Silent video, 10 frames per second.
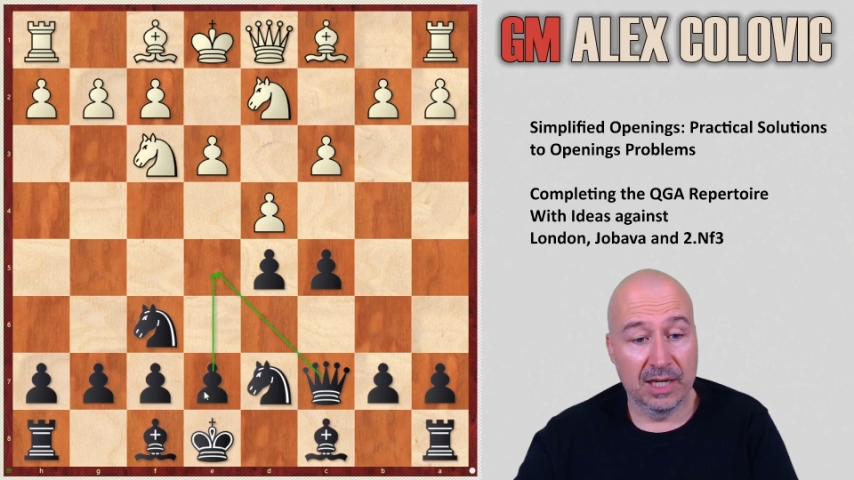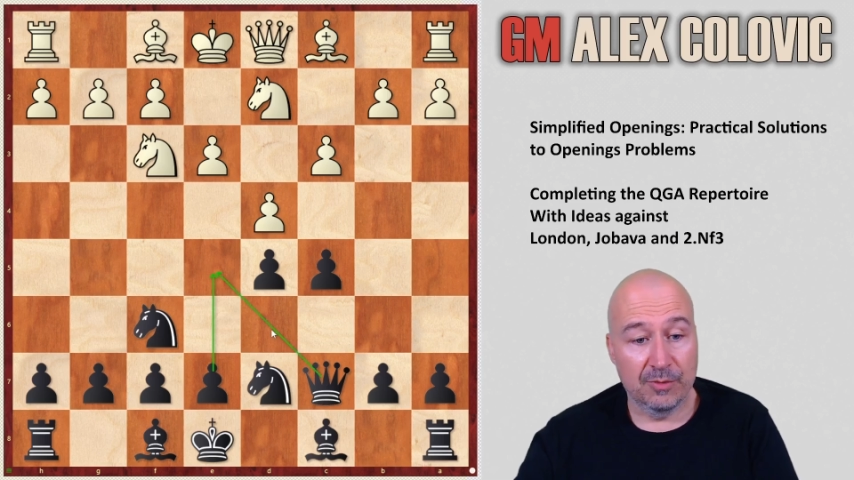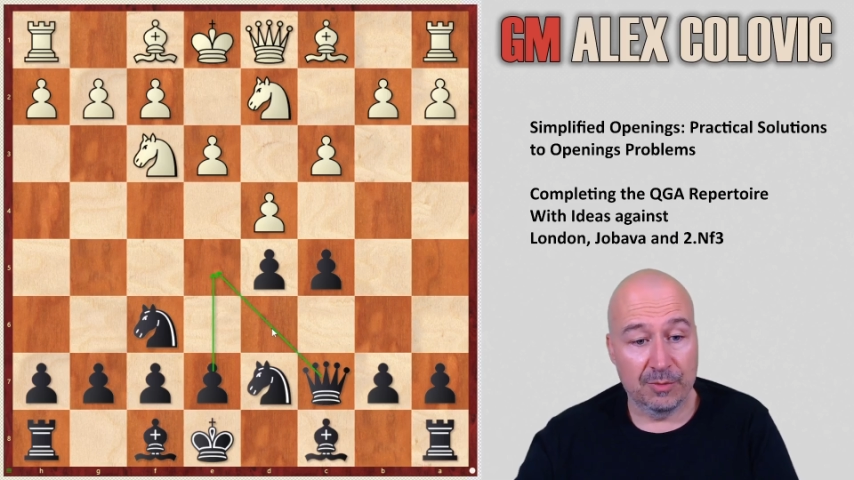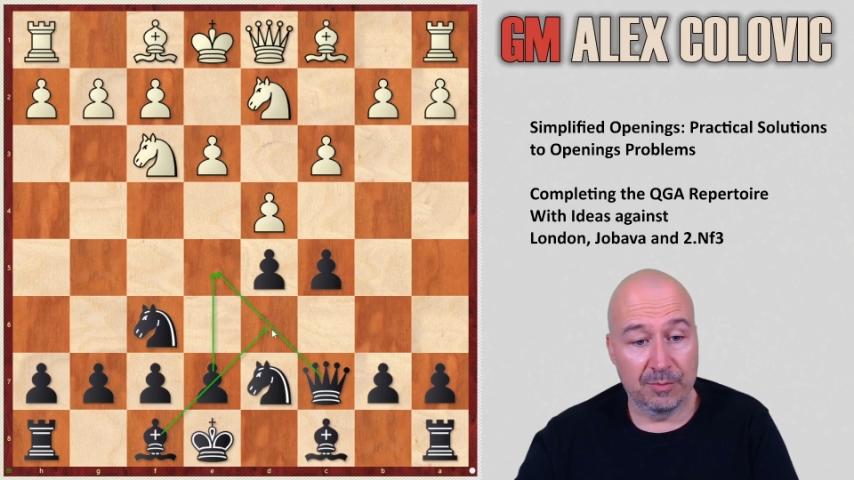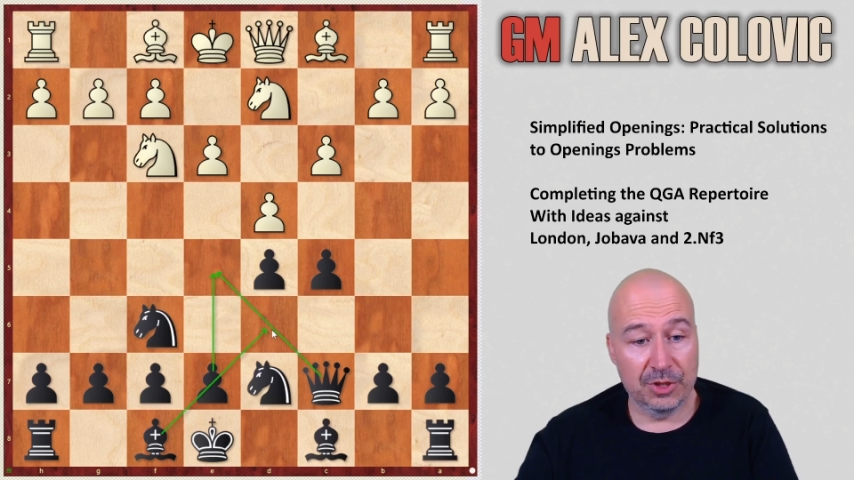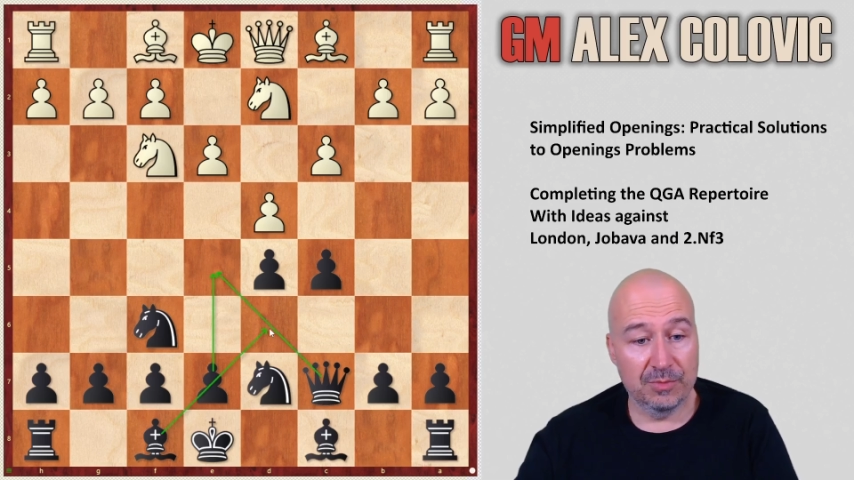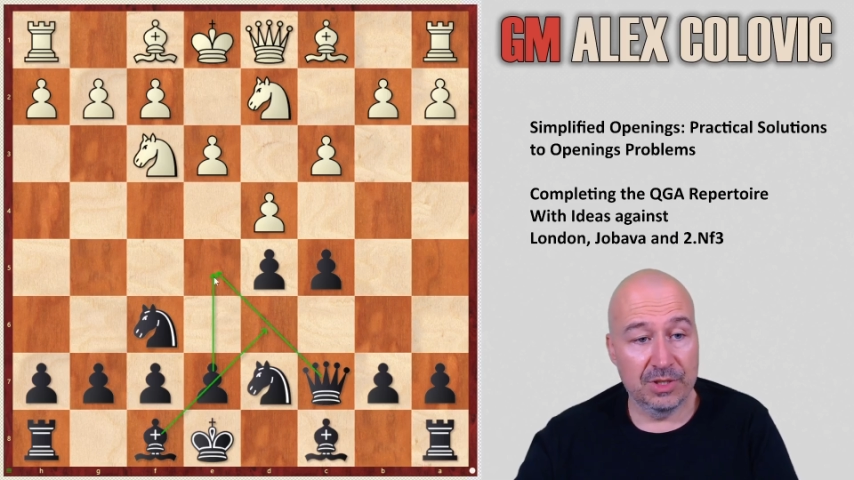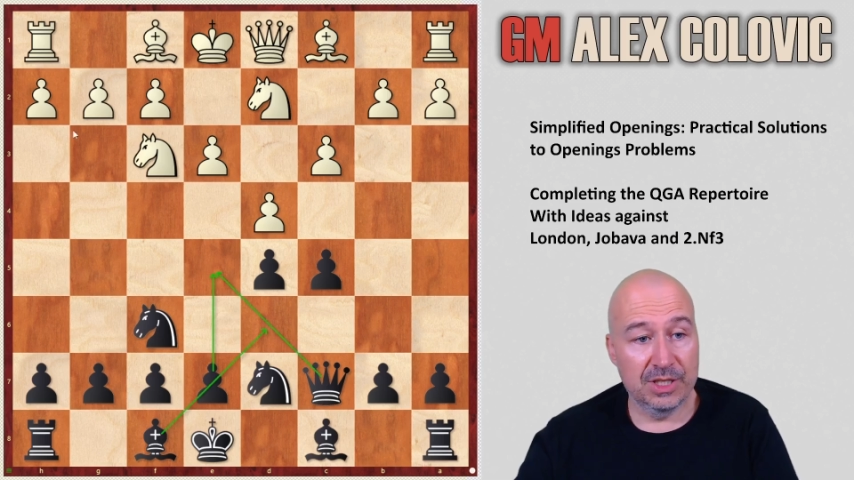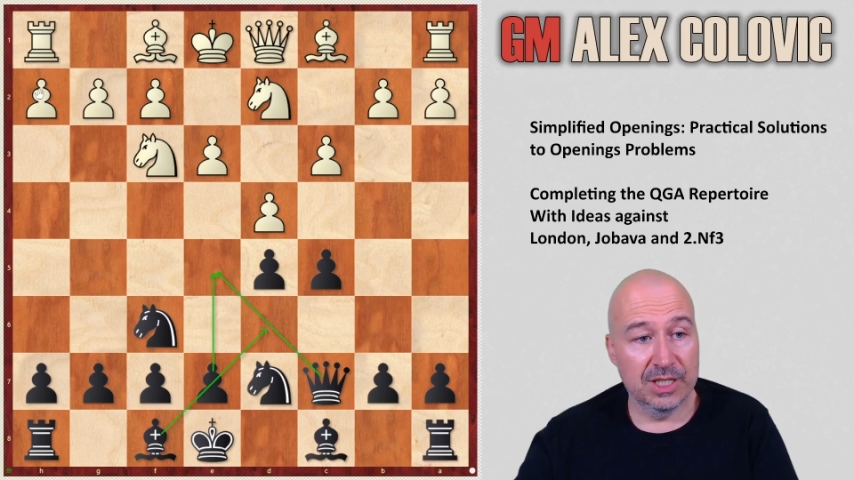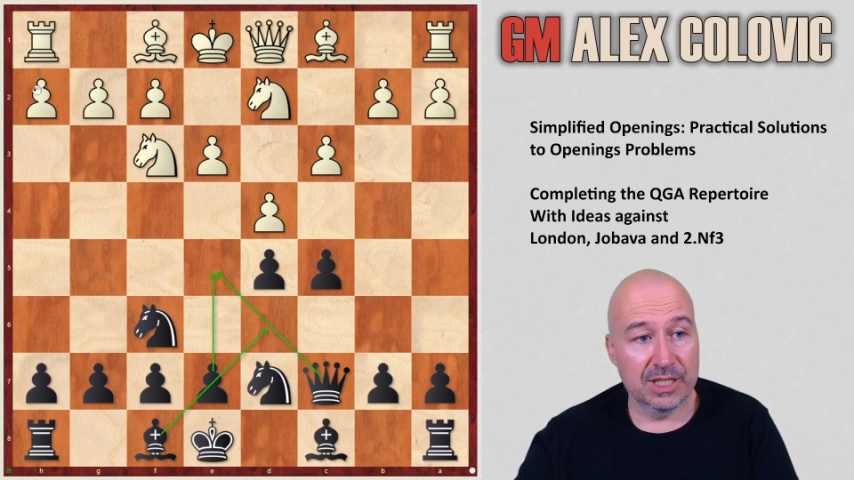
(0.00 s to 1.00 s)
with bishop
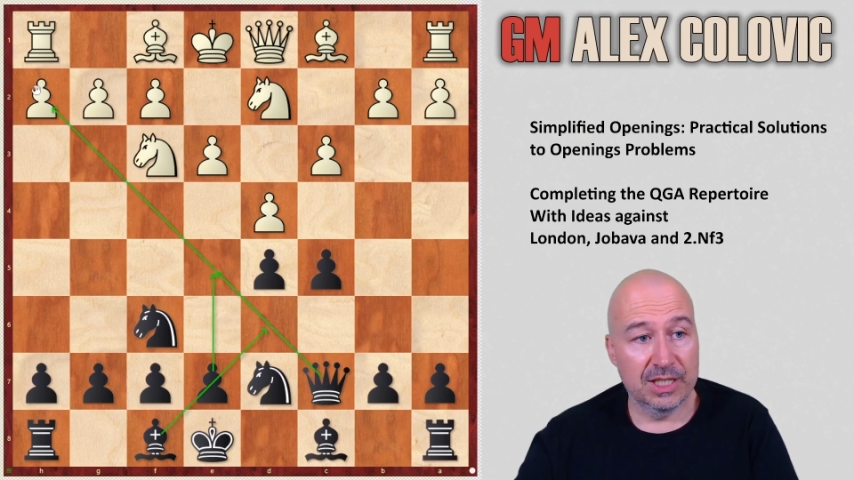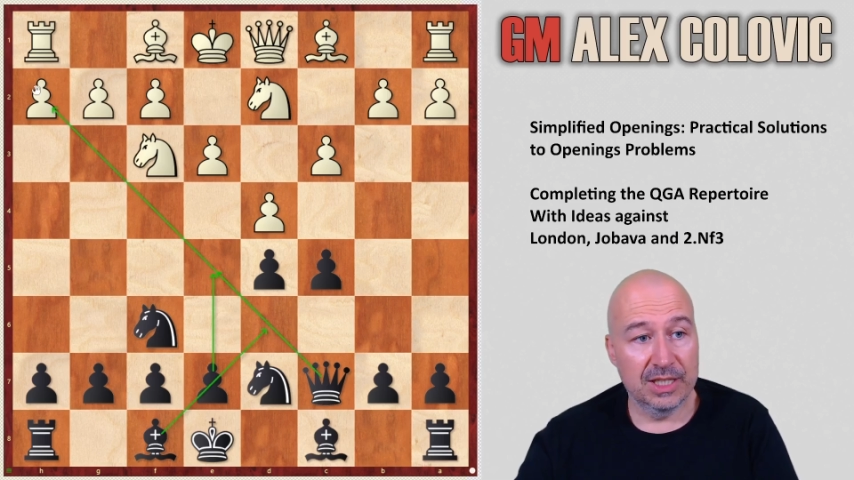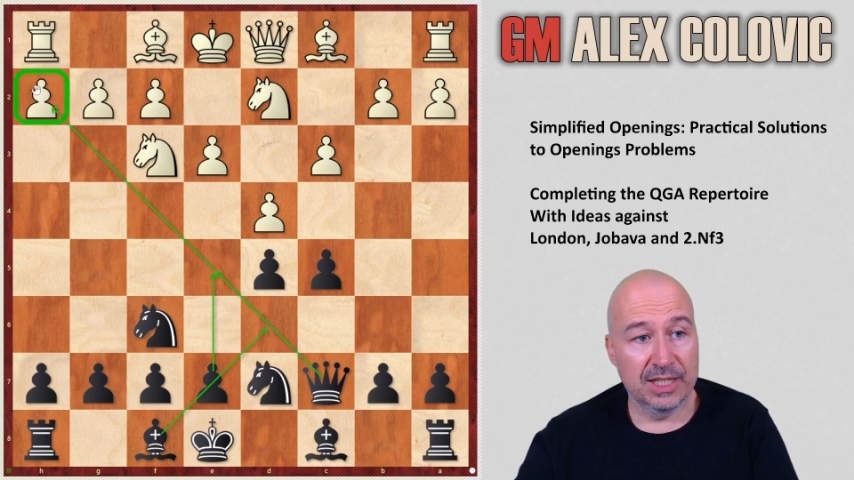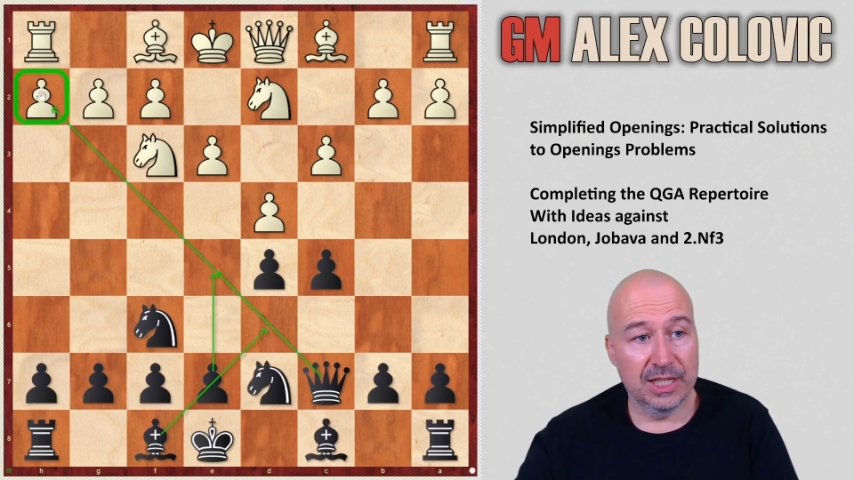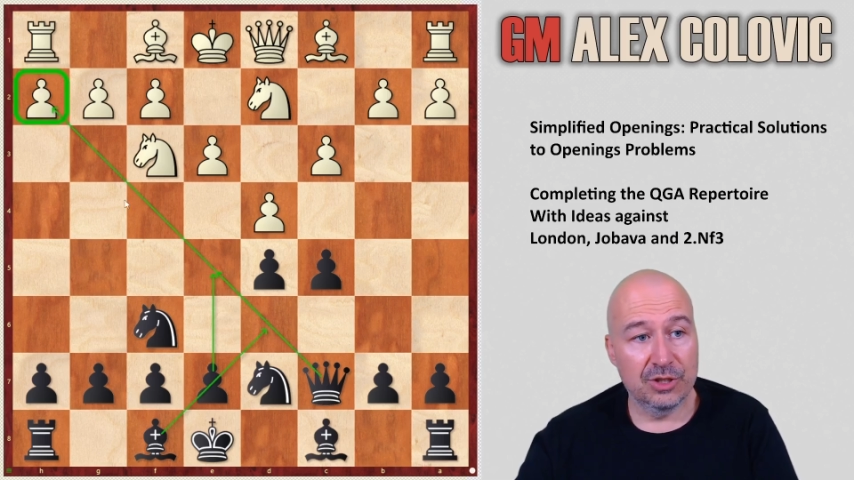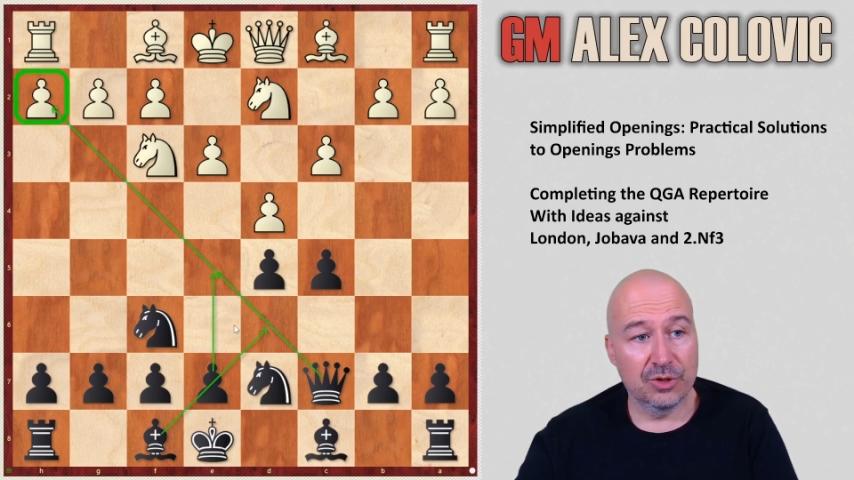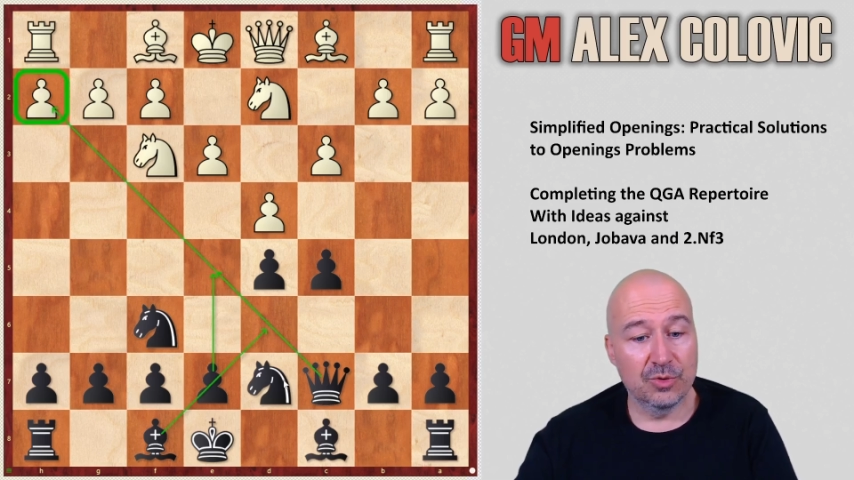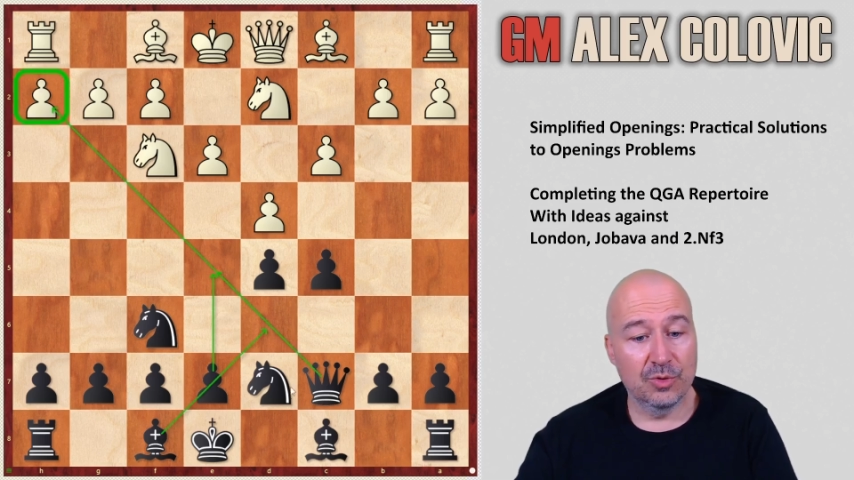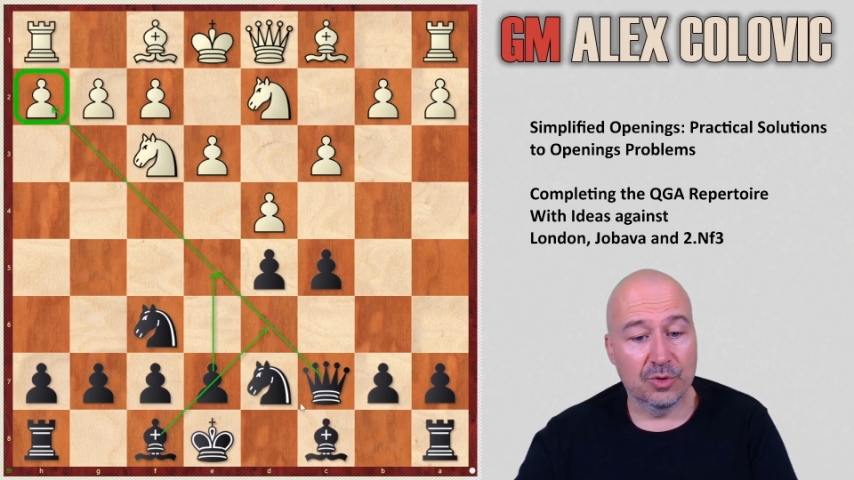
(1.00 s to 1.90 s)
d6 hitting h2,